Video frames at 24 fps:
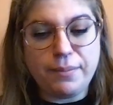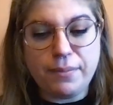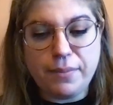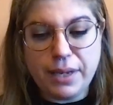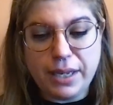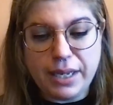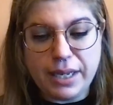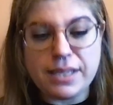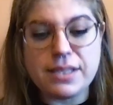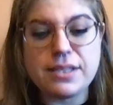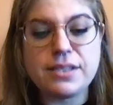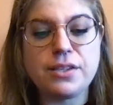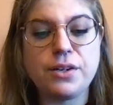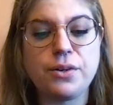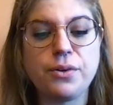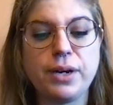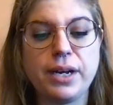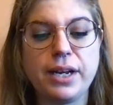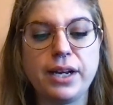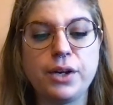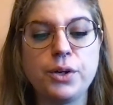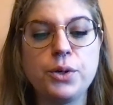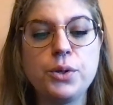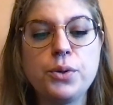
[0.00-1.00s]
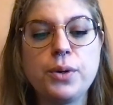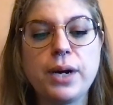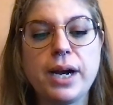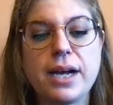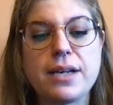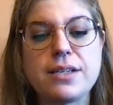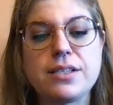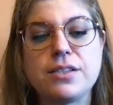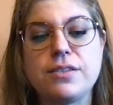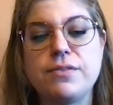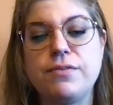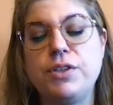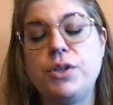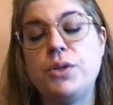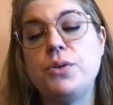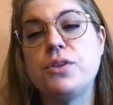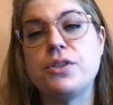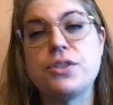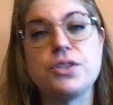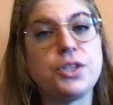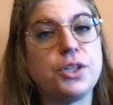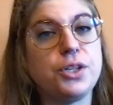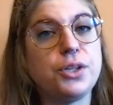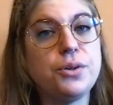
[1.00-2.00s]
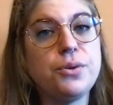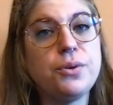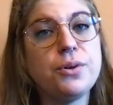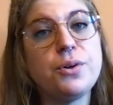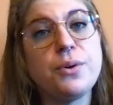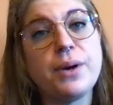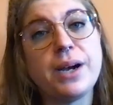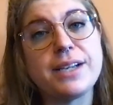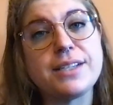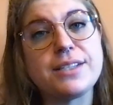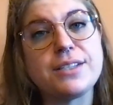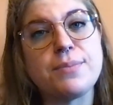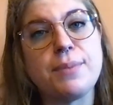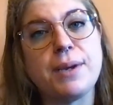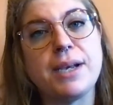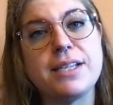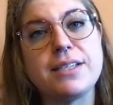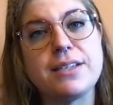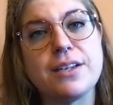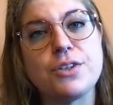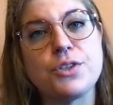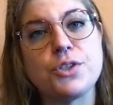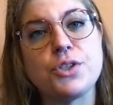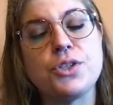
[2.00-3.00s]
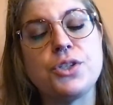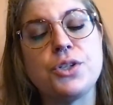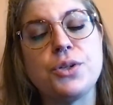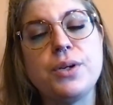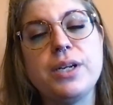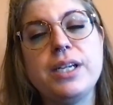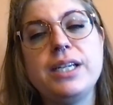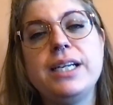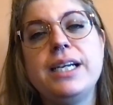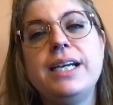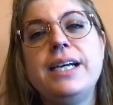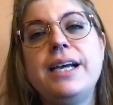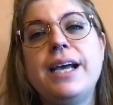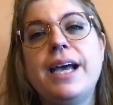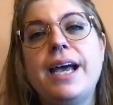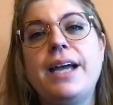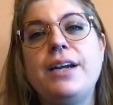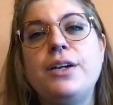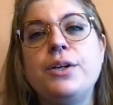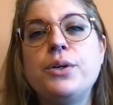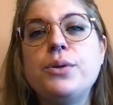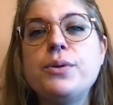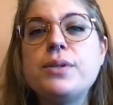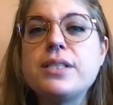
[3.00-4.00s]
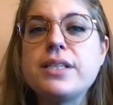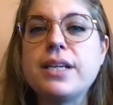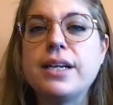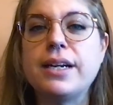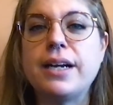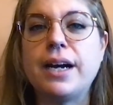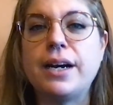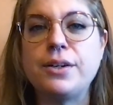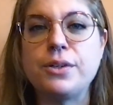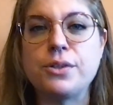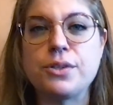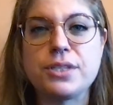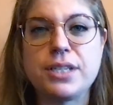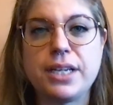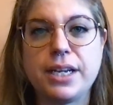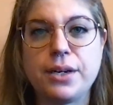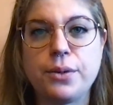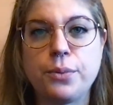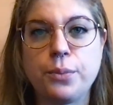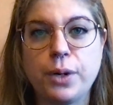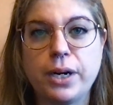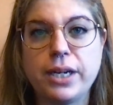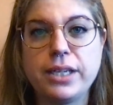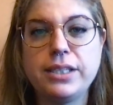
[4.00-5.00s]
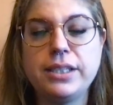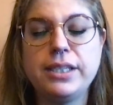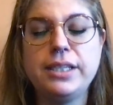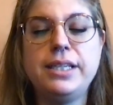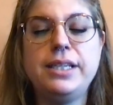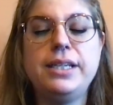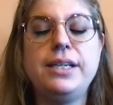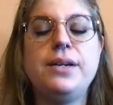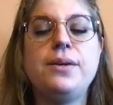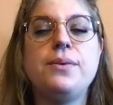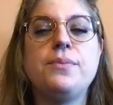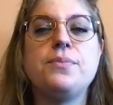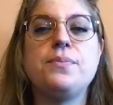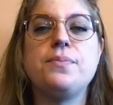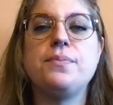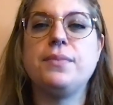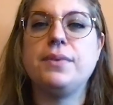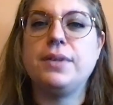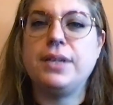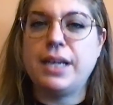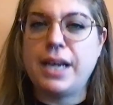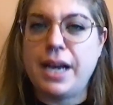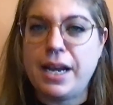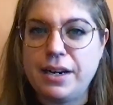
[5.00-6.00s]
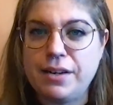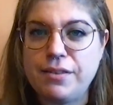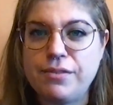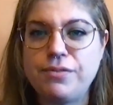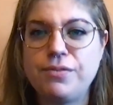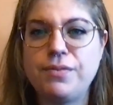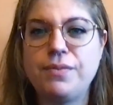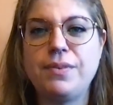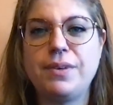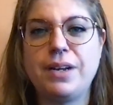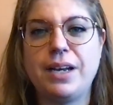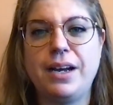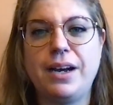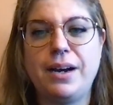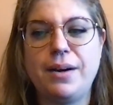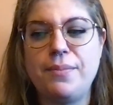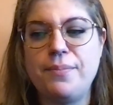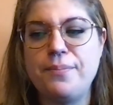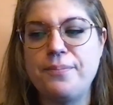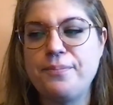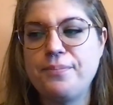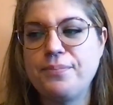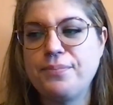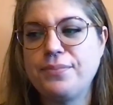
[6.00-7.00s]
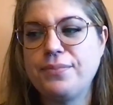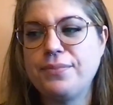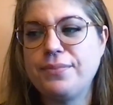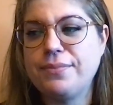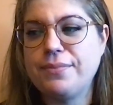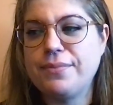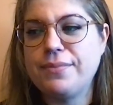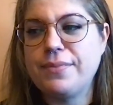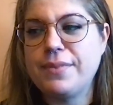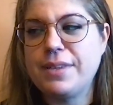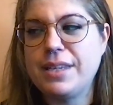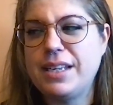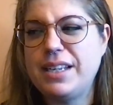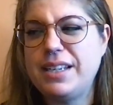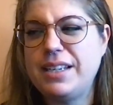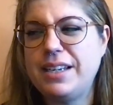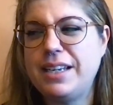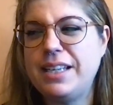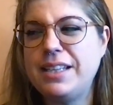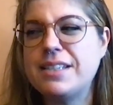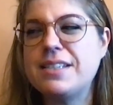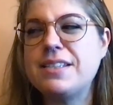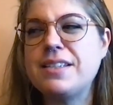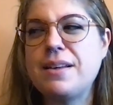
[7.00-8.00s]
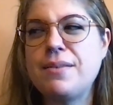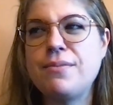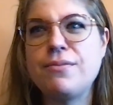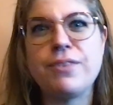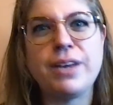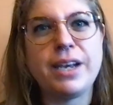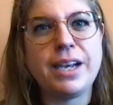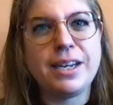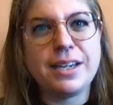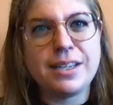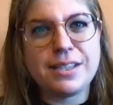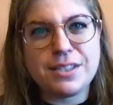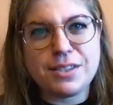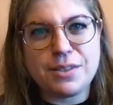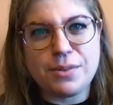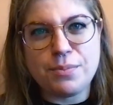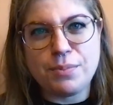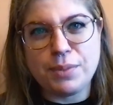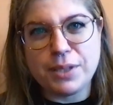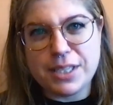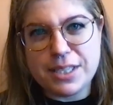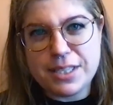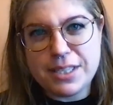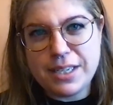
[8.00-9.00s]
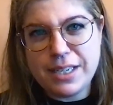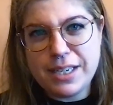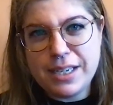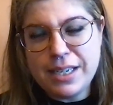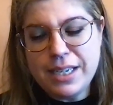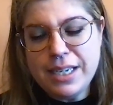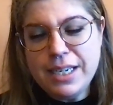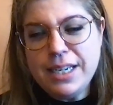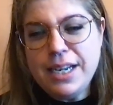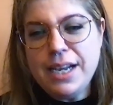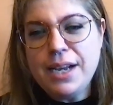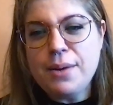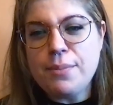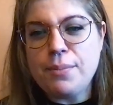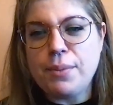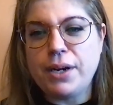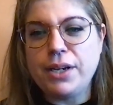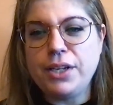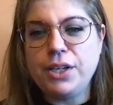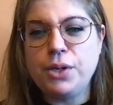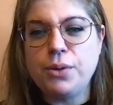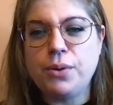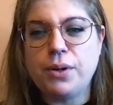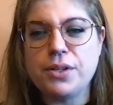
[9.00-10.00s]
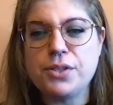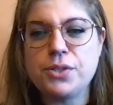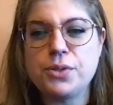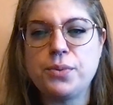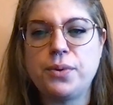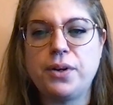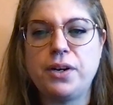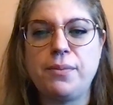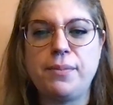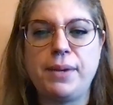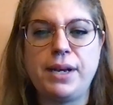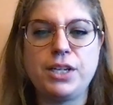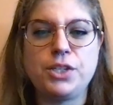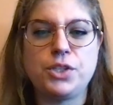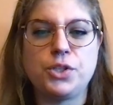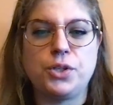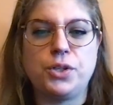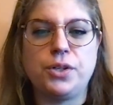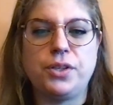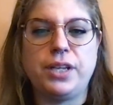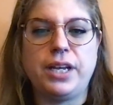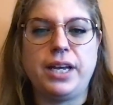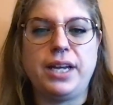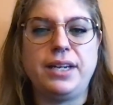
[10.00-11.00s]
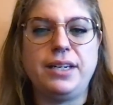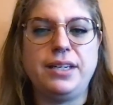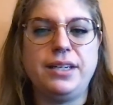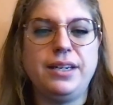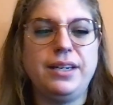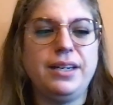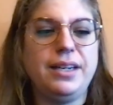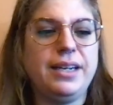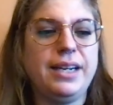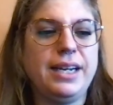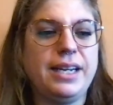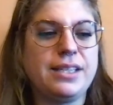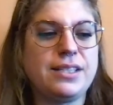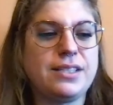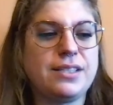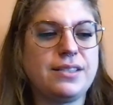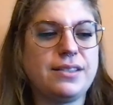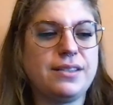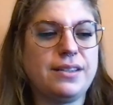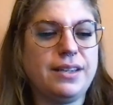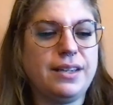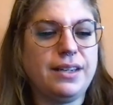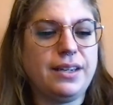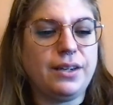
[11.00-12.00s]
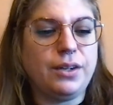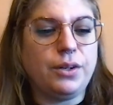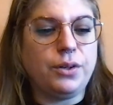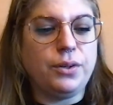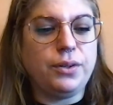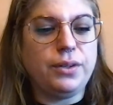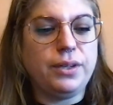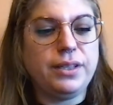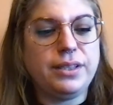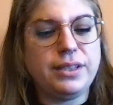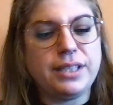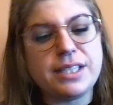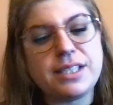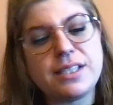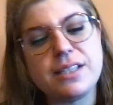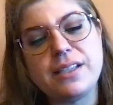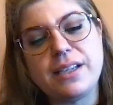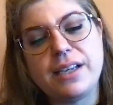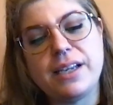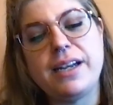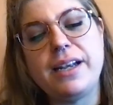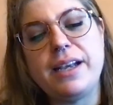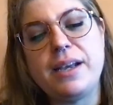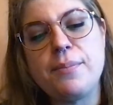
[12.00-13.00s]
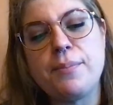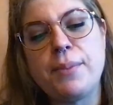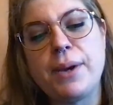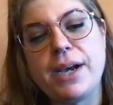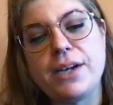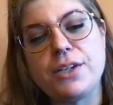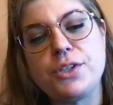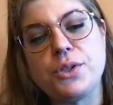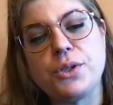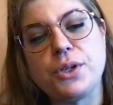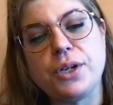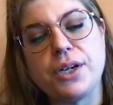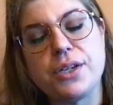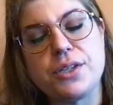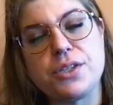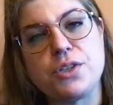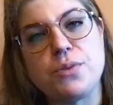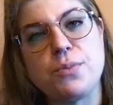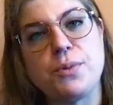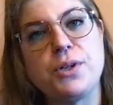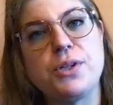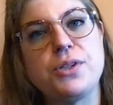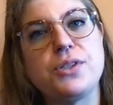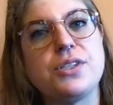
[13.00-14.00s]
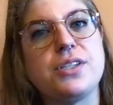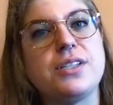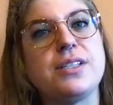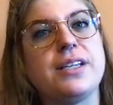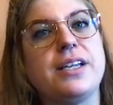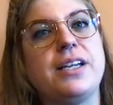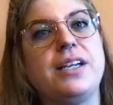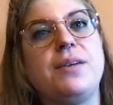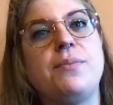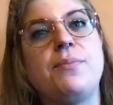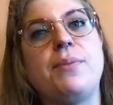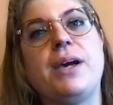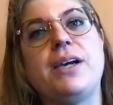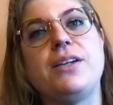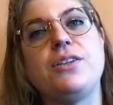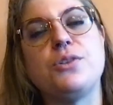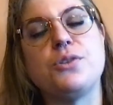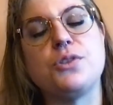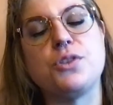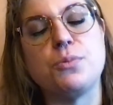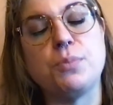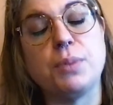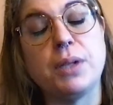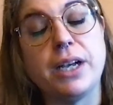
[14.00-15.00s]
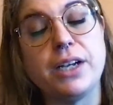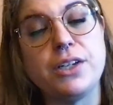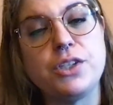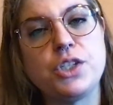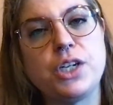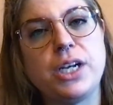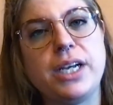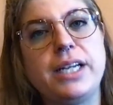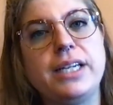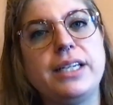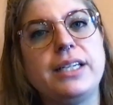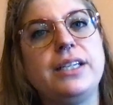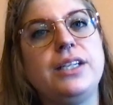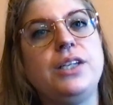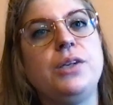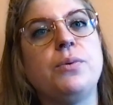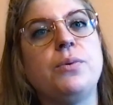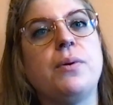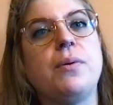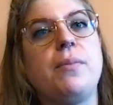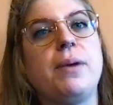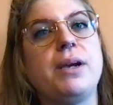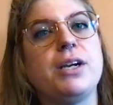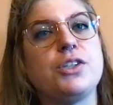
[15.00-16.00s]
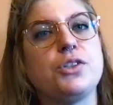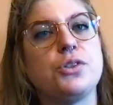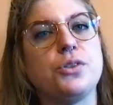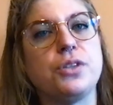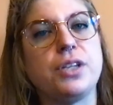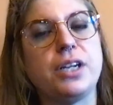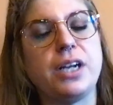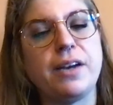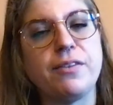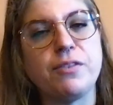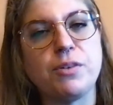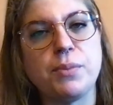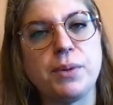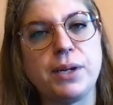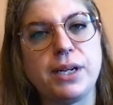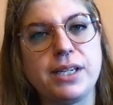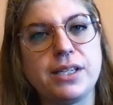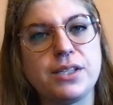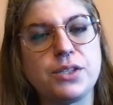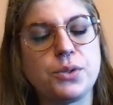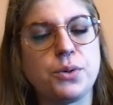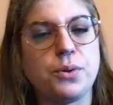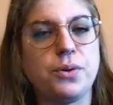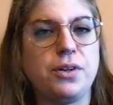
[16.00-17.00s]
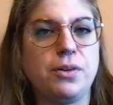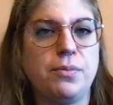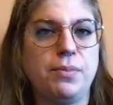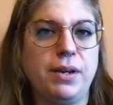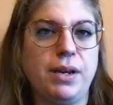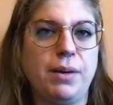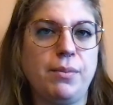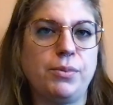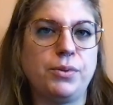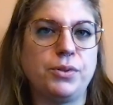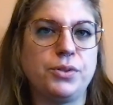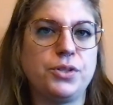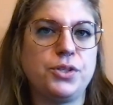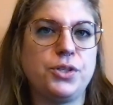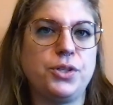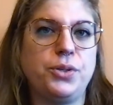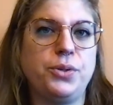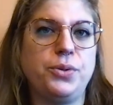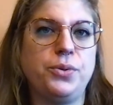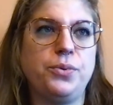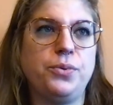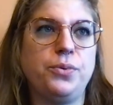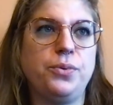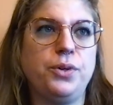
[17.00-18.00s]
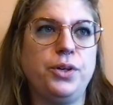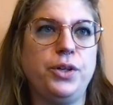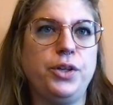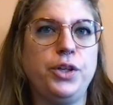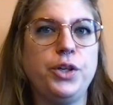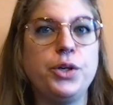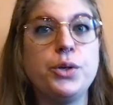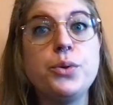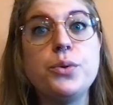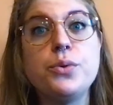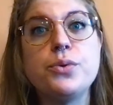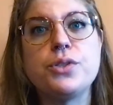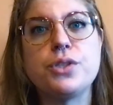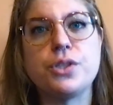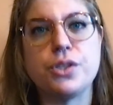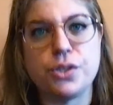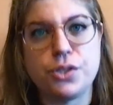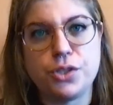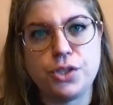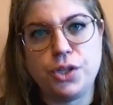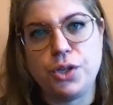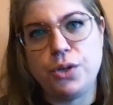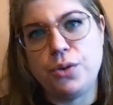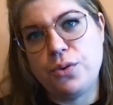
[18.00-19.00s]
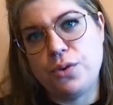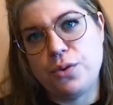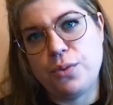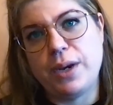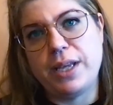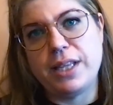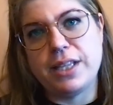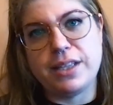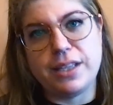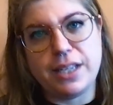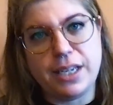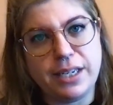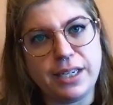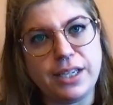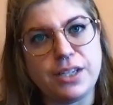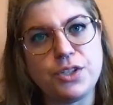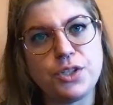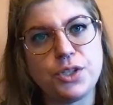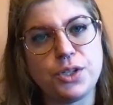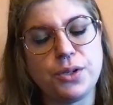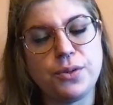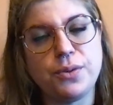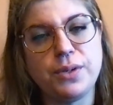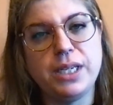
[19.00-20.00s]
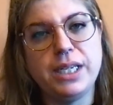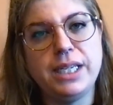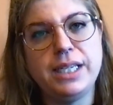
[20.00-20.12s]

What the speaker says: considering who has to view the SKU, who has to pay attention to it, and who is going to understand what. Kind of in the same vein as simplicity, but you also want to make sure that this is going to impact your customers. It's going to impact your supply chain. You want to make sure that everybody is going to be able to use the SKU the way that they need to.